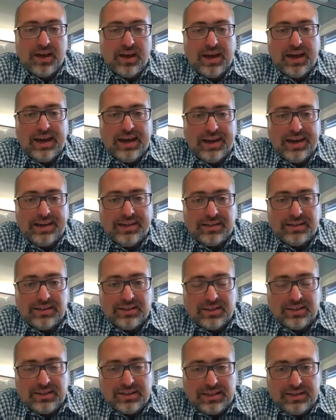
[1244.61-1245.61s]
And
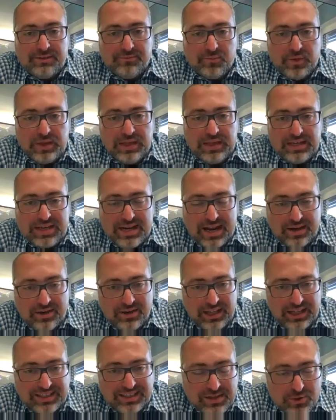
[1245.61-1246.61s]

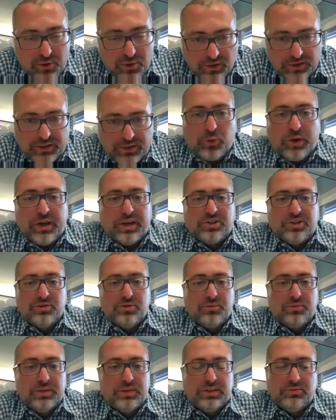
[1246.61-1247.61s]
it's not a question
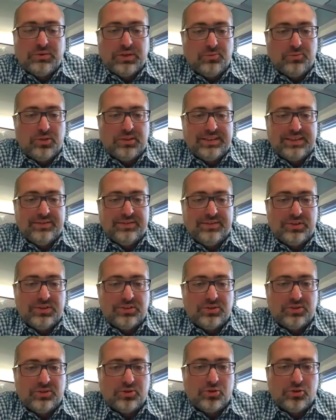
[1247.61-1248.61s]
of whether real-world
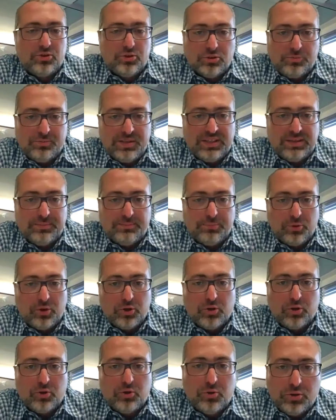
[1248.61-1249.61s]
evidence should be
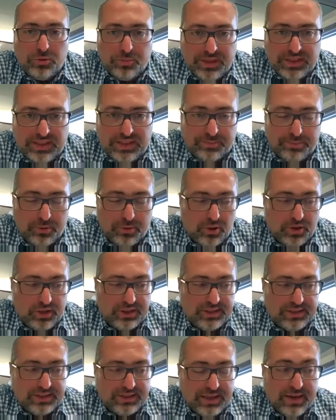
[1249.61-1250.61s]
deployed or could be
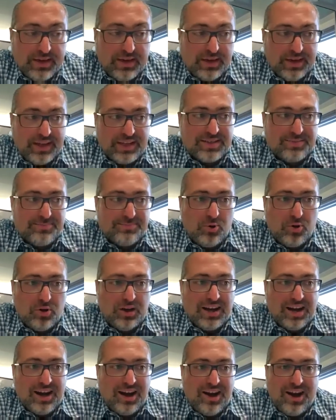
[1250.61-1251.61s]
deployed. It's more
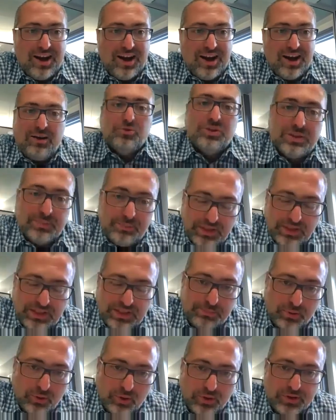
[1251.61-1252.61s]
like, how should it be
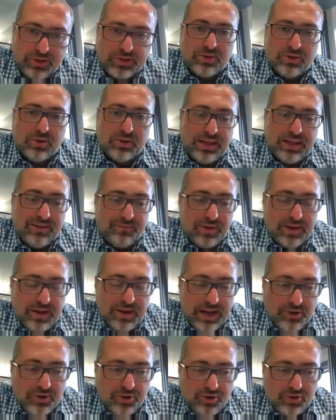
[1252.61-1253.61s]
deployed so that we
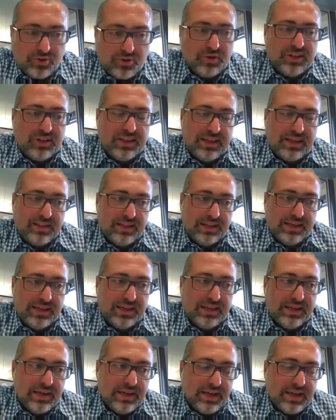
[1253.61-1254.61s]
ensure that
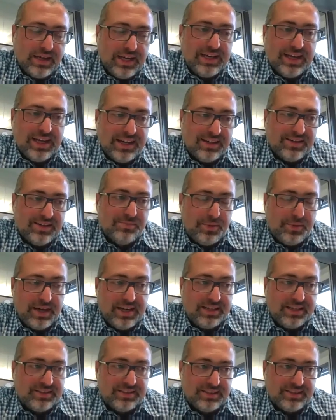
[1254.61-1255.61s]
the inherent
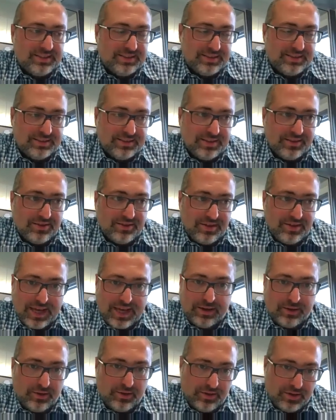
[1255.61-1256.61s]
biases
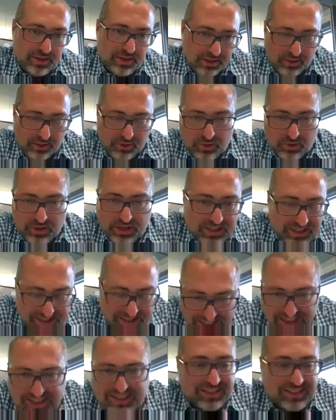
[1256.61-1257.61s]
that could
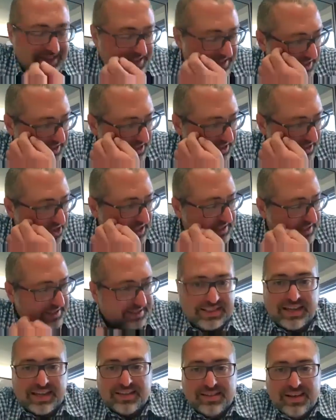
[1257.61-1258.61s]
exist in such data
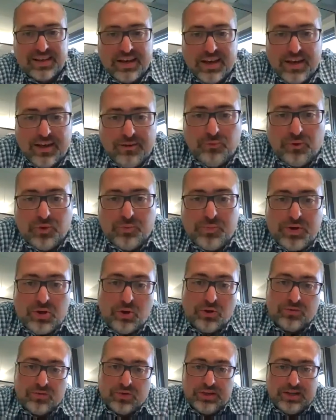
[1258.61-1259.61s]
sets would be
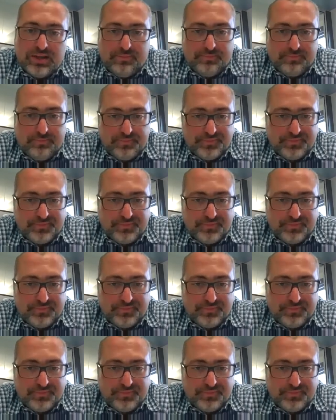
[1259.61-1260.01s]
overcome.